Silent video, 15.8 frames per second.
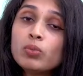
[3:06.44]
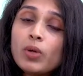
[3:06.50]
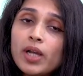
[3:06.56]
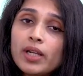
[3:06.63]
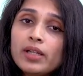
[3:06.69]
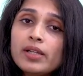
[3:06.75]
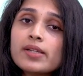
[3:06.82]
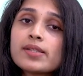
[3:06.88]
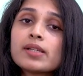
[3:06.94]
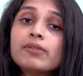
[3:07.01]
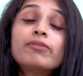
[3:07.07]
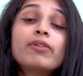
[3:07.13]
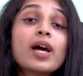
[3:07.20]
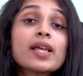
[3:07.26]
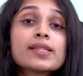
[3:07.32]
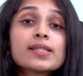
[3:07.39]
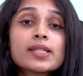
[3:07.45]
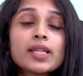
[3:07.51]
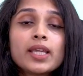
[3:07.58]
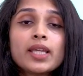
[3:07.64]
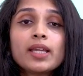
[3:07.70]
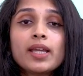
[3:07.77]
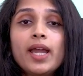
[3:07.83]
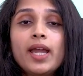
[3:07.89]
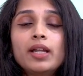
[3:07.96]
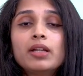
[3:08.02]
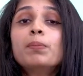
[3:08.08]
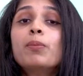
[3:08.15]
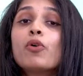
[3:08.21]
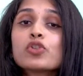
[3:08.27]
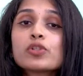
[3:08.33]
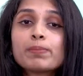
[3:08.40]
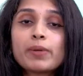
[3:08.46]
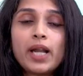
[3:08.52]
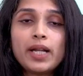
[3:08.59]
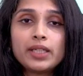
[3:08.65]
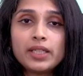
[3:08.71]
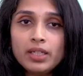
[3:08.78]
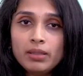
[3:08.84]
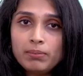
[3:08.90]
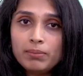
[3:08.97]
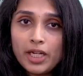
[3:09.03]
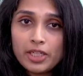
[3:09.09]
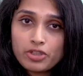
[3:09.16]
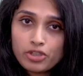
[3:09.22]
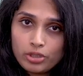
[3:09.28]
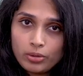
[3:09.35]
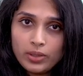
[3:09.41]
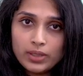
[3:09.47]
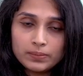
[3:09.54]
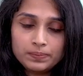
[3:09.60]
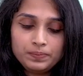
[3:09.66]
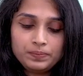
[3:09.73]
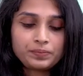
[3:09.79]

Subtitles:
one is a fasting and a postprandial blood sugar.